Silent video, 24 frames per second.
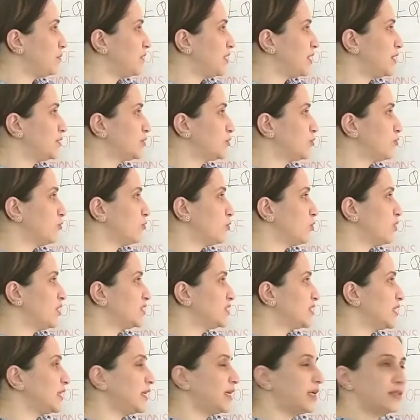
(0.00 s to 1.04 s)
BaSO4 is
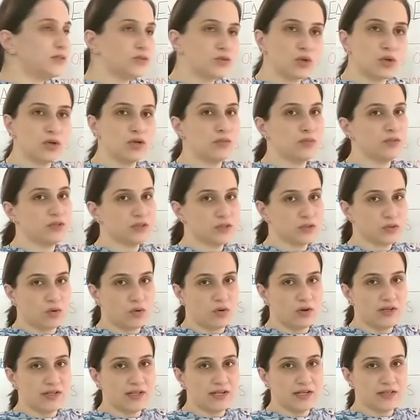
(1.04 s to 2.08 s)
an insoluble
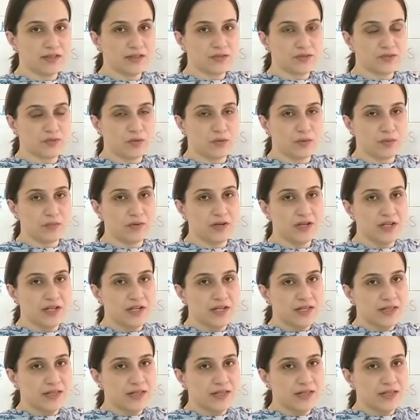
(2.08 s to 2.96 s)
salt that is formed.